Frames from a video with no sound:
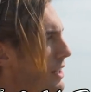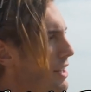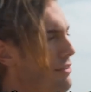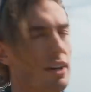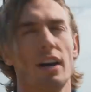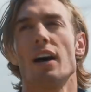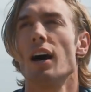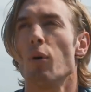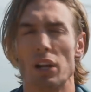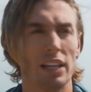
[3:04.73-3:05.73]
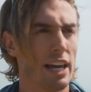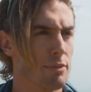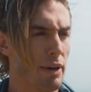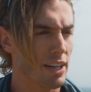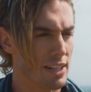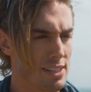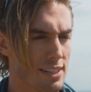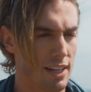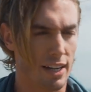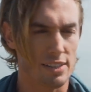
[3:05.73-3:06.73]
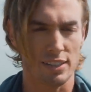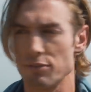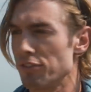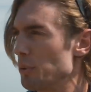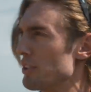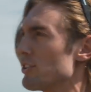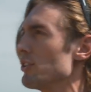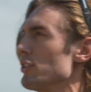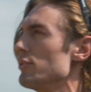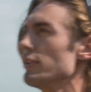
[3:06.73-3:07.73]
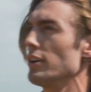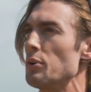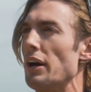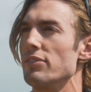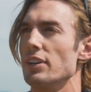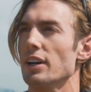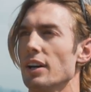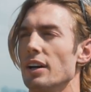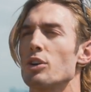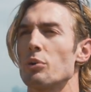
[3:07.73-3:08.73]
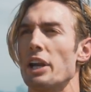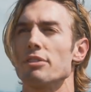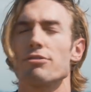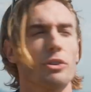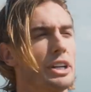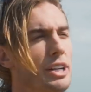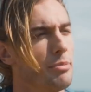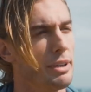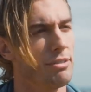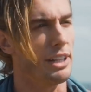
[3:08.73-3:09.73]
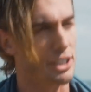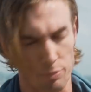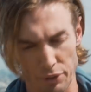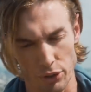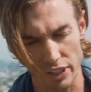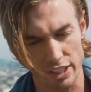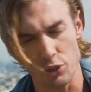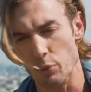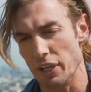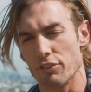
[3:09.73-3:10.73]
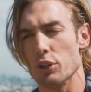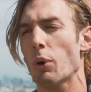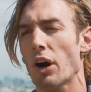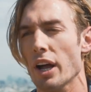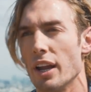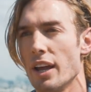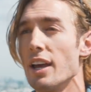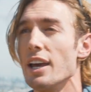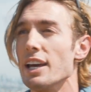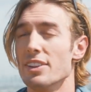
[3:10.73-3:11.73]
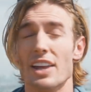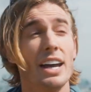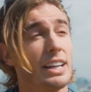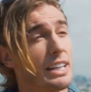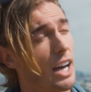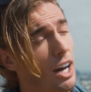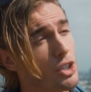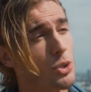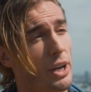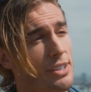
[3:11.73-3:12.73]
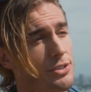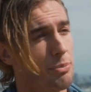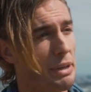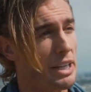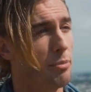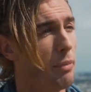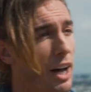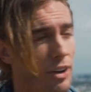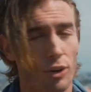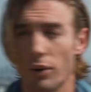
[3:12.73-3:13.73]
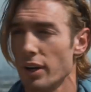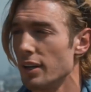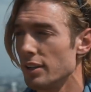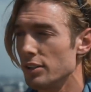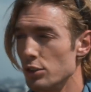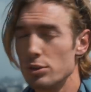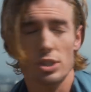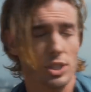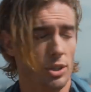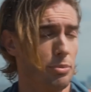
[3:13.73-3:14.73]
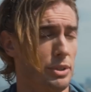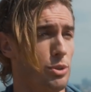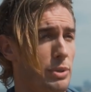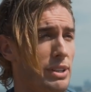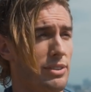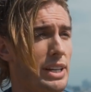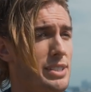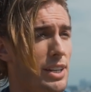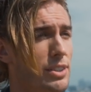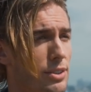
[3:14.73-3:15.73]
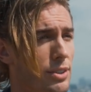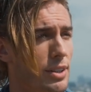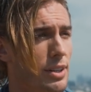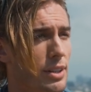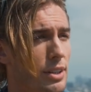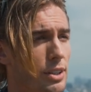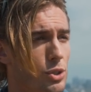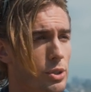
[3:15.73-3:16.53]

life. Yeah. What I like about it is that as an influencer, you know, you have the creative freedom and flexibility to do whatever you want. And that in contrast to being a model, you just show up and do whatever they tell you. You